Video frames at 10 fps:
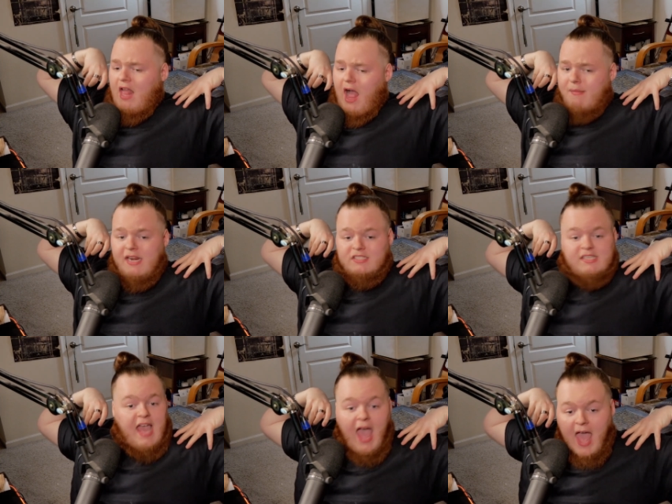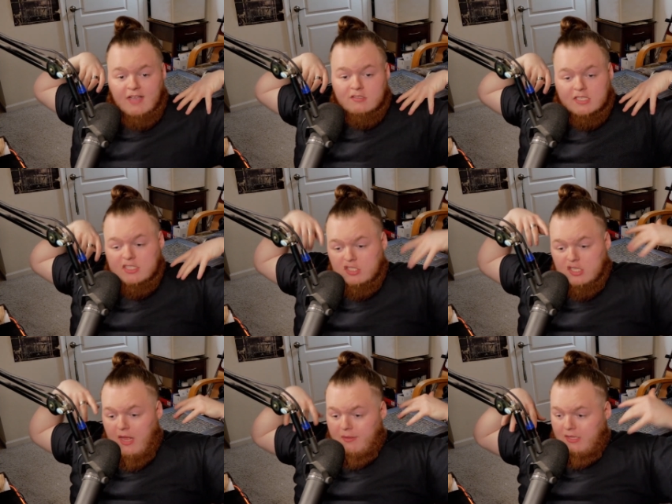I mean, it's gas. Like
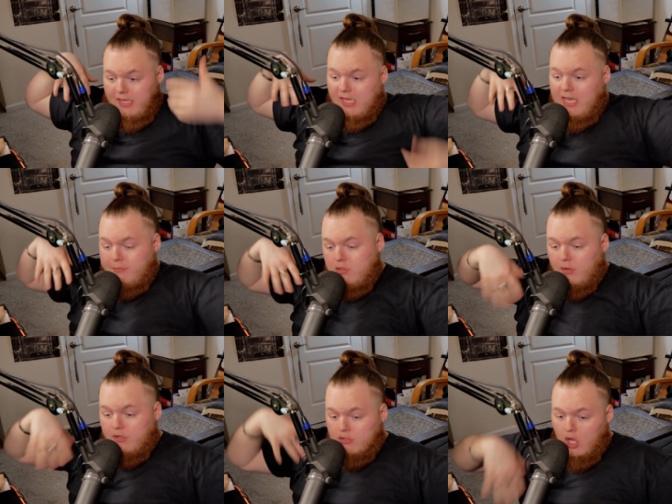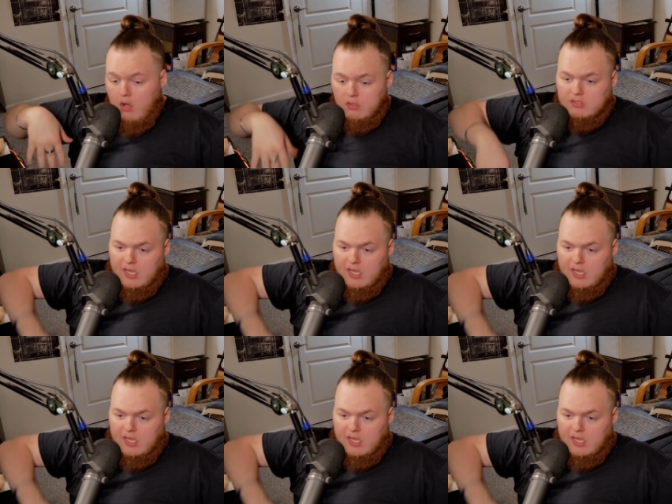this, uh, like it keeps you on your toes.